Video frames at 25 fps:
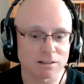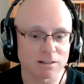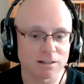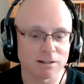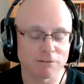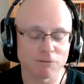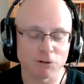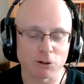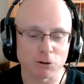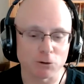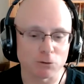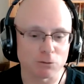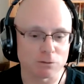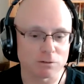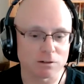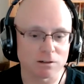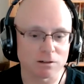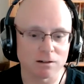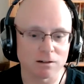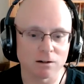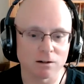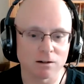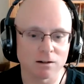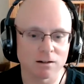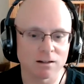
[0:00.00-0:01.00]
If you're,
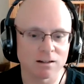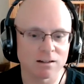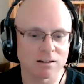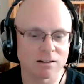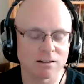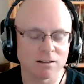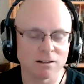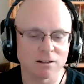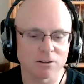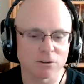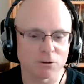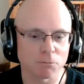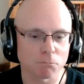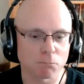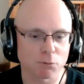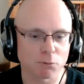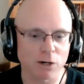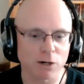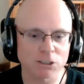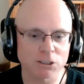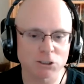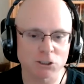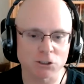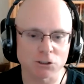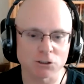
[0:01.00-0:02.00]
the
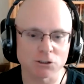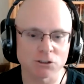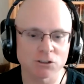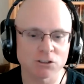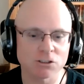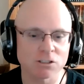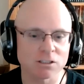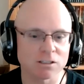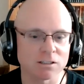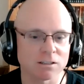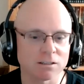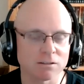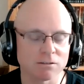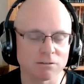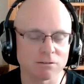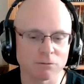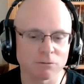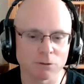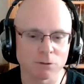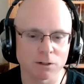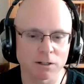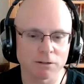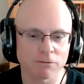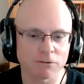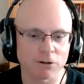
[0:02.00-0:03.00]
pressures,
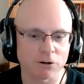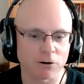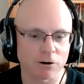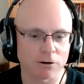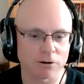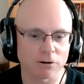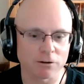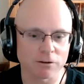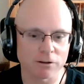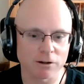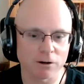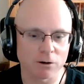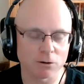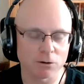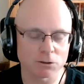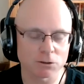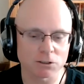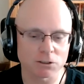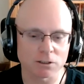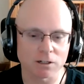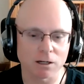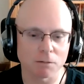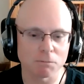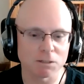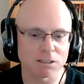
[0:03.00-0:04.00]
if you're under the
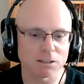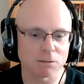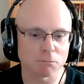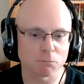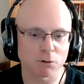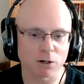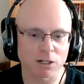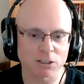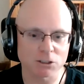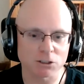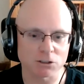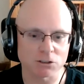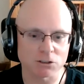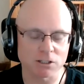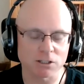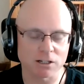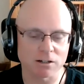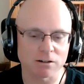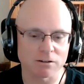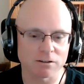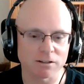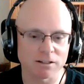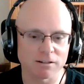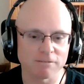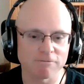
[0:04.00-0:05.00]
ocean, I mean, the pressures that
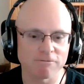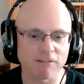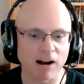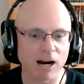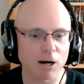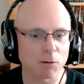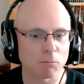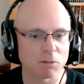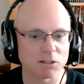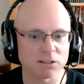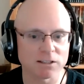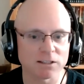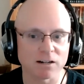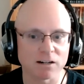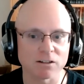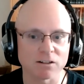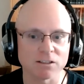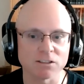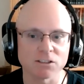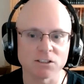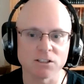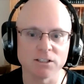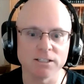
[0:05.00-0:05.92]
are the environment there is